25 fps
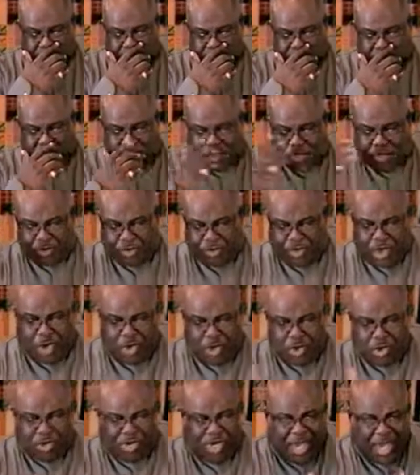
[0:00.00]
When you know
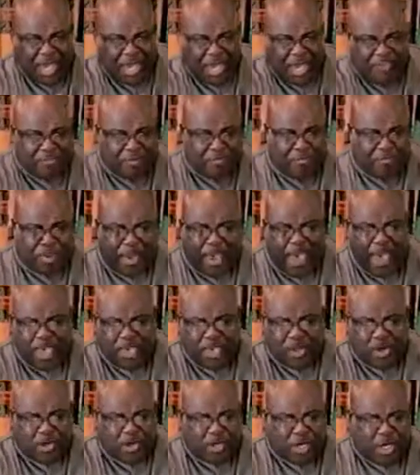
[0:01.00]
you can't even
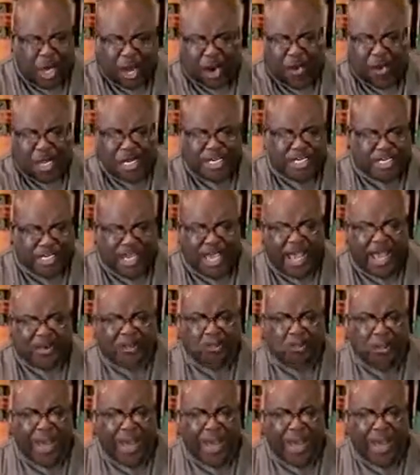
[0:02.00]
pay your current debt,